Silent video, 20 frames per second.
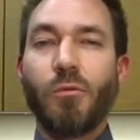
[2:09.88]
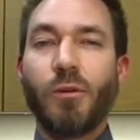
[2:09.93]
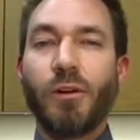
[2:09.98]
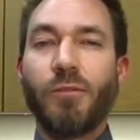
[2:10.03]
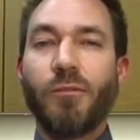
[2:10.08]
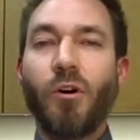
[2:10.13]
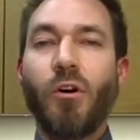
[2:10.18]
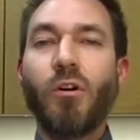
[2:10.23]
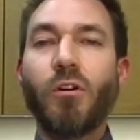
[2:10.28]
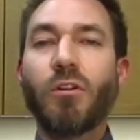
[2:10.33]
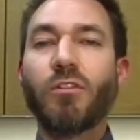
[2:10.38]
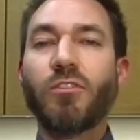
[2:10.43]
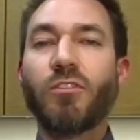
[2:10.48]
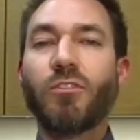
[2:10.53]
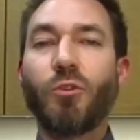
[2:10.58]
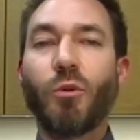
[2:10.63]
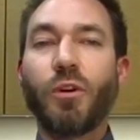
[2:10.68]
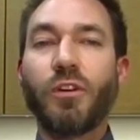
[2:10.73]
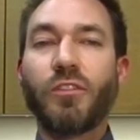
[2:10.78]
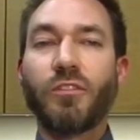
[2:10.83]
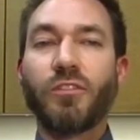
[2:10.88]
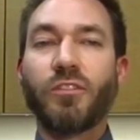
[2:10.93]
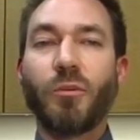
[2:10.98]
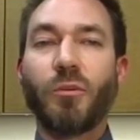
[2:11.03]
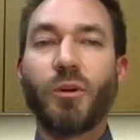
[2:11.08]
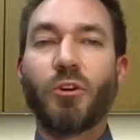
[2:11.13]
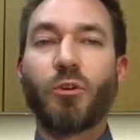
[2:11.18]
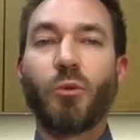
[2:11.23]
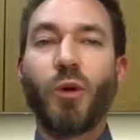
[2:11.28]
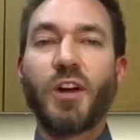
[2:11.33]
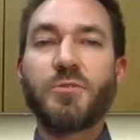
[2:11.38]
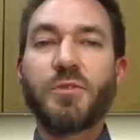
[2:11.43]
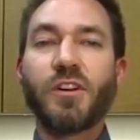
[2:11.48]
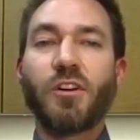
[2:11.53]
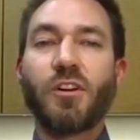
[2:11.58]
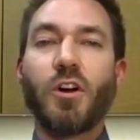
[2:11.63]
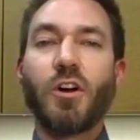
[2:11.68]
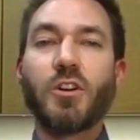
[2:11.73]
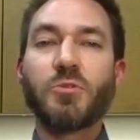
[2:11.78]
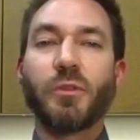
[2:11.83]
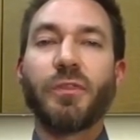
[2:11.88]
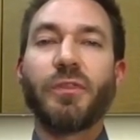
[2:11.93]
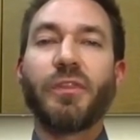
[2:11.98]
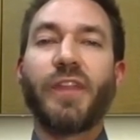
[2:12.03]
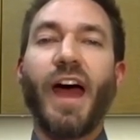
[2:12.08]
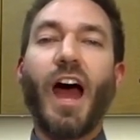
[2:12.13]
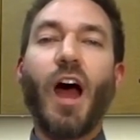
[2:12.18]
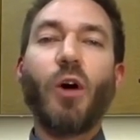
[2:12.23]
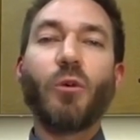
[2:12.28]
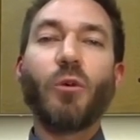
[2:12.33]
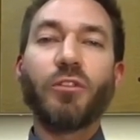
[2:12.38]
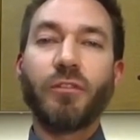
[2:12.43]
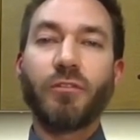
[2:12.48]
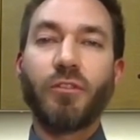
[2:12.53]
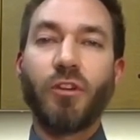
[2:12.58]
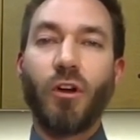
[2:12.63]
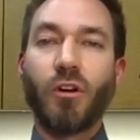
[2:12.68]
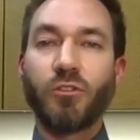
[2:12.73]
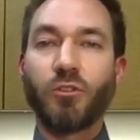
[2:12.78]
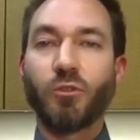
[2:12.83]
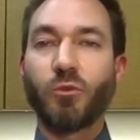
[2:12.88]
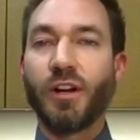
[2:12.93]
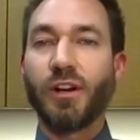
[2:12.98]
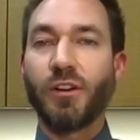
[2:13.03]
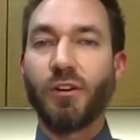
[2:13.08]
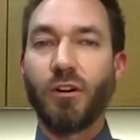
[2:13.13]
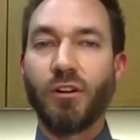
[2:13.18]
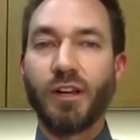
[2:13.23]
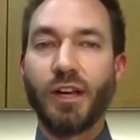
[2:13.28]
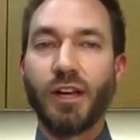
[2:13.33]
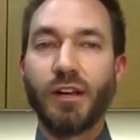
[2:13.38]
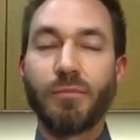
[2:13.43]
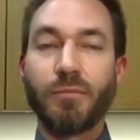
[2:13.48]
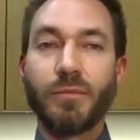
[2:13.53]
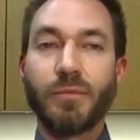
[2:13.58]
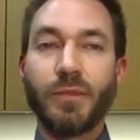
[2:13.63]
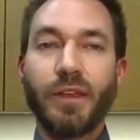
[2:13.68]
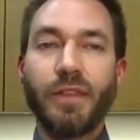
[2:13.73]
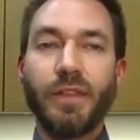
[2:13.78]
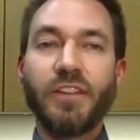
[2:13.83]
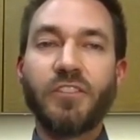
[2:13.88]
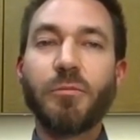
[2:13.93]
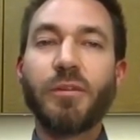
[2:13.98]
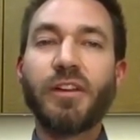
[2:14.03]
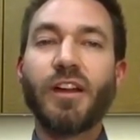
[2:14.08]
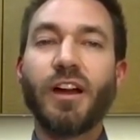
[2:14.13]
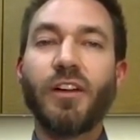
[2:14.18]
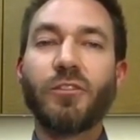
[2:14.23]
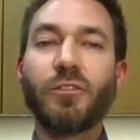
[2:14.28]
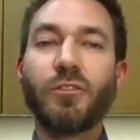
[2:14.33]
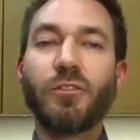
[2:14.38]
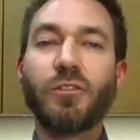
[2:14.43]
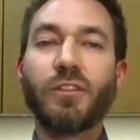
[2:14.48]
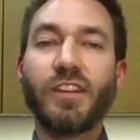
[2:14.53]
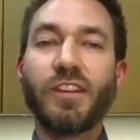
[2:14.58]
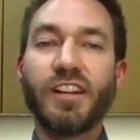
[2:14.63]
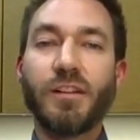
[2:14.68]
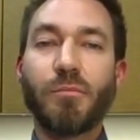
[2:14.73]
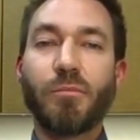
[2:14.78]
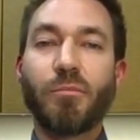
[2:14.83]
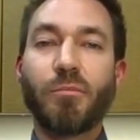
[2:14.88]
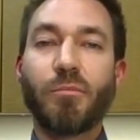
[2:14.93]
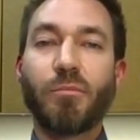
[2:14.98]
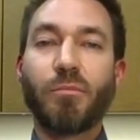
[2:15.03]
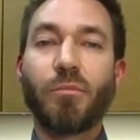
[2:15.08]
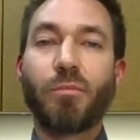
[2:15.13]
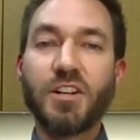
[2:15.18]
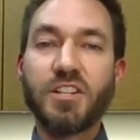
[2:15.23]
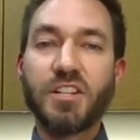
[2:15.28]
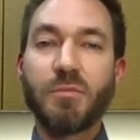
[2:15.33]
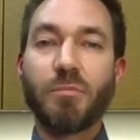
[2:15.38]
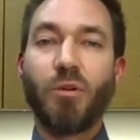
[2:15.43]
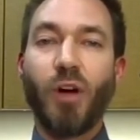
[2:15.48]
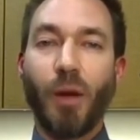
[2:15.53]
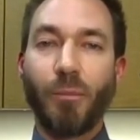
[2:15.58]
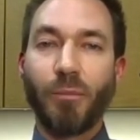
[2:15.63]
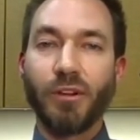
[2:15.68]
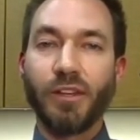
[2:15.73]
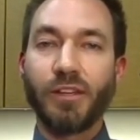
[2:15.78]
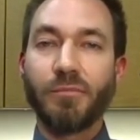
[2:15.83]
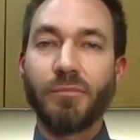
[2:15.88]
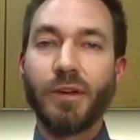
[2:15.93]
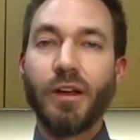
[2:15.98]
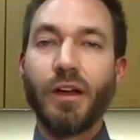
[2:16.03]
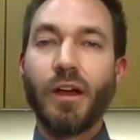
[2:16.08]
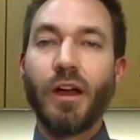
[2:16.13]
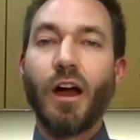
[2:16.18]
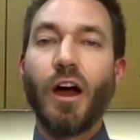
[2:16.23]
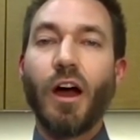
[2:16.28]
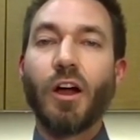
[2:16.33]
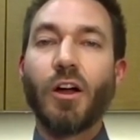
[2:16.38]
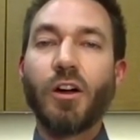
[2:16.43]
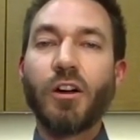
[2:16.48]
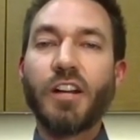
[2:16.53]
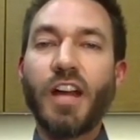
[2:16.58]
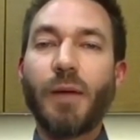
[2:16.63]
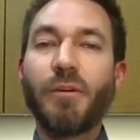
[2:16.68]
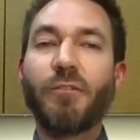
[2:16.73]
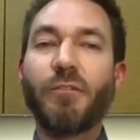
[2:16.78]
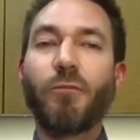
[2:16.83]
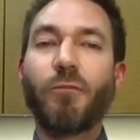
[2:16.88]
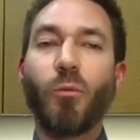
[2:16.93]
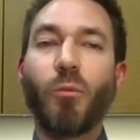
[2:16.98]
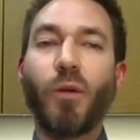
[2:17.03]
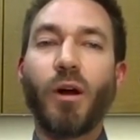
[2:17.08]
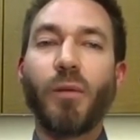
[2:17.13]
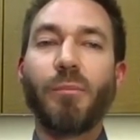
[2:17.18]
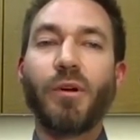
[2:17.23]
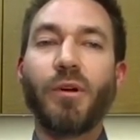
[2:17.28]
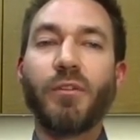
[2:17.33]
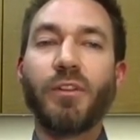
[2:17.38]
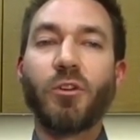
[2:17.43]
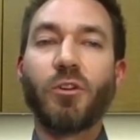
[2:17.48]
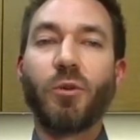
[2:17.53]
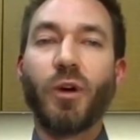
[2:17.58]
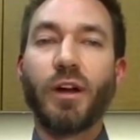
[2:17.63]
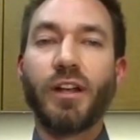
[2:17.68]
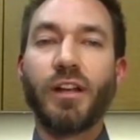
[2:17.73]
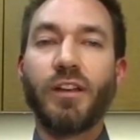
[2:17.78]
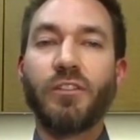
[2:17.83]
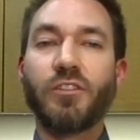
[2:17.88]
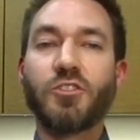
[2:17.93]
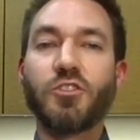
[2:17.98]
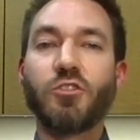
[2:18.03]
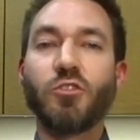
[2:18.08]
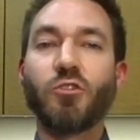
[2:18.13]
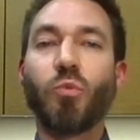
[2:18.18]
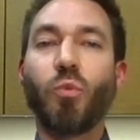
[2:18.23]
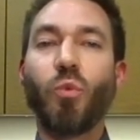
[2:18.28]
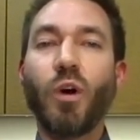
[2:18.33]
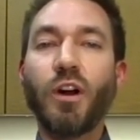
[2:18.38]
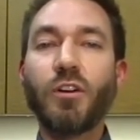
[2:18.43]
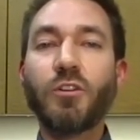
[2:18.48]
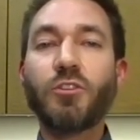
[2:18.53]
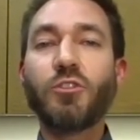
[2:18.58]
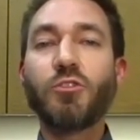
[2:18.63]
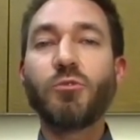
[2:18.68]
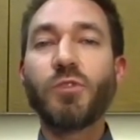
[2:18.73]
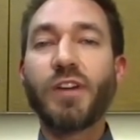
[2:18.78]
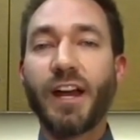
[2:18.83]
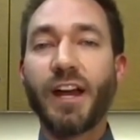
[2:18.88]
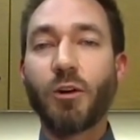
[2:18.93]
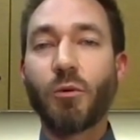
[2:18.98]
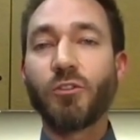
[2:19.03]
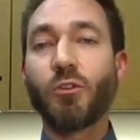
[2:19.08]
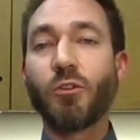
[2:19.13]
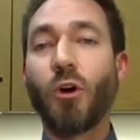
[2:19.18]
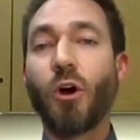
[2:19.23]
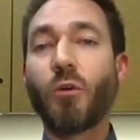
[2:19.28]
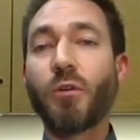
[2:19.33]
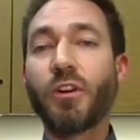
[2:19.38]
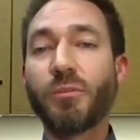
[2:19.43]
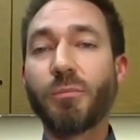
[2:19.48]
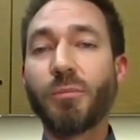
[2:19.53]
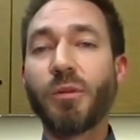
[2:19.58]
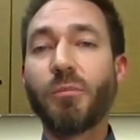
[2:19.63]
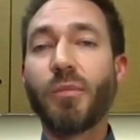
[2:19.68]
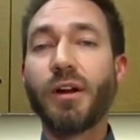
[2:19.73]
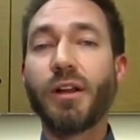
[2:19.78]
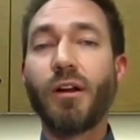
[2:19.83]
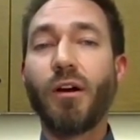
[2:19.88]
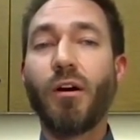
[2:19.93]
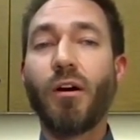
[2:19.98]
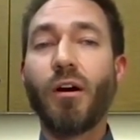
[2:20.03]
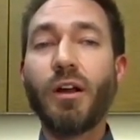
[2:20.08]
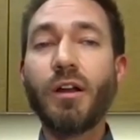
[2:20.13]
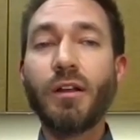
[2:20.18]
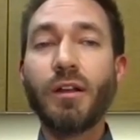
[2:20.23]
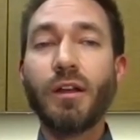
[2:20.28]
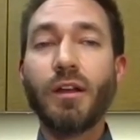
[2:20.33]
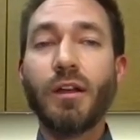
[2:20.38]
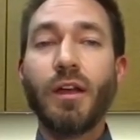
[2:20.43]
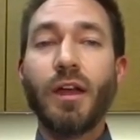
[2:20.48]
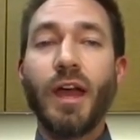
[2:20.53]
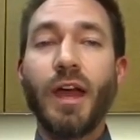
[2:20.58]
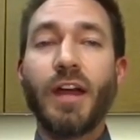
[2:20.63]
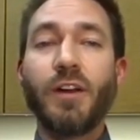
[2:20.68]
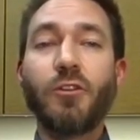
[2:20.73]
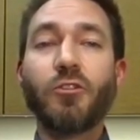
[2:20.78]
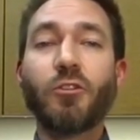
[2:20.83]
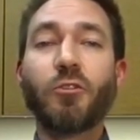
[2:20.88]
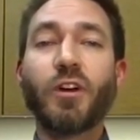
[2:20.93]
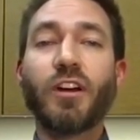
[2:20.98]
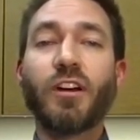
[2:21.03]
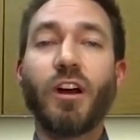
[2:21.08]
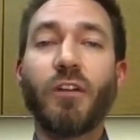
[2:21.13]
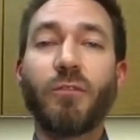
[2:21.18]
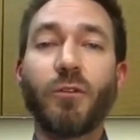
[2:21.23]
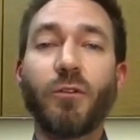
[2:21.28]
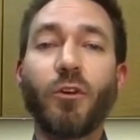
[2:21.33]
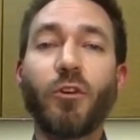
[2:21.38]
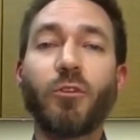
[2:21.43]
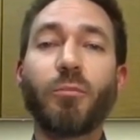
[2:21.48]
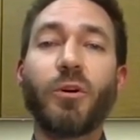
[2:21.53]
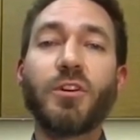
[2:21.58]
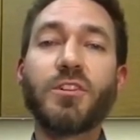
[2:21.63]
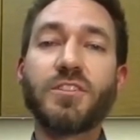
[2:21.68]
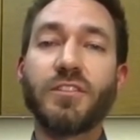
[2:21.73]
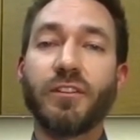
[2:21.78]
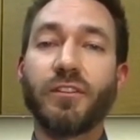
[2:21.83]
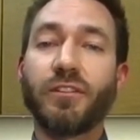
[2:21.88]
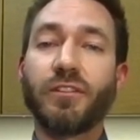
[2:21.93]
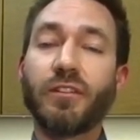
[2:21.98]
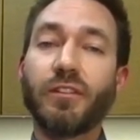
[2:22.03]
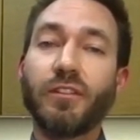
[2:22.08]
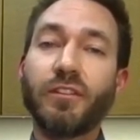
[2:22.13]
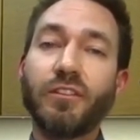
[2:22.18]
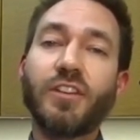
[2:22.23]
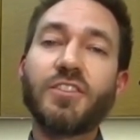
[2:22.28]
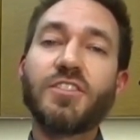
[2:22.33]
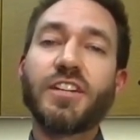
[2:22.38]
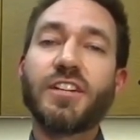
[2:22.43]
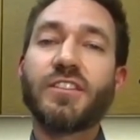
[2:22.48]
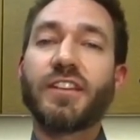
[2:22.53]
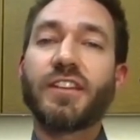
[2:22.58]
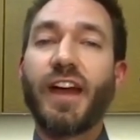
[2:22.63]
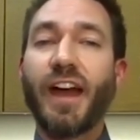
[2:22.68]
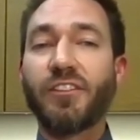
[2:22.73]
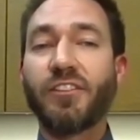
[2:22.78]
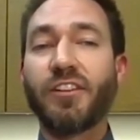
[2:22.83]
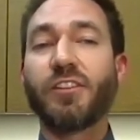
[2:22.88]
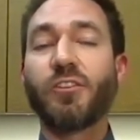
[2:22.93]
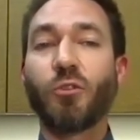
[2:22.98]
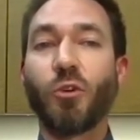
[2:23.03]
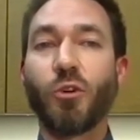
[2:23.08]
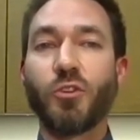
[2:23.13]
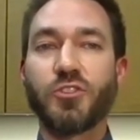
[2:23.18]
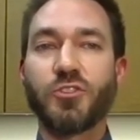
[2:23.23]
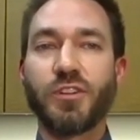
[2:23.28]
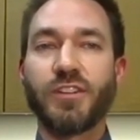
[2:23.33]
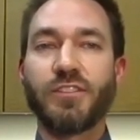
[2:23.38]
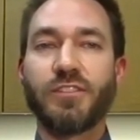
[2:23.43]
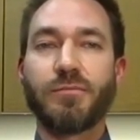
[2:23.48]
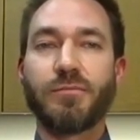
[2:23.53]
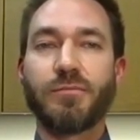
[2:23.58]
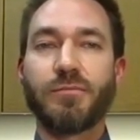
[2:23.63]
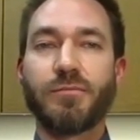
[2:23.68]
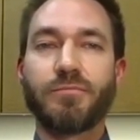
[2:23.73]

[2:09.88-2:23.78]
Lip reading: We've all heard stories of someone graduating college with thousands of dollars in credit card debt. This is because they didn't budget properly. A good habit to form while building credit is to choose one or two categories you already spend money on and use a credit card for those purchases, such as gas and groceries.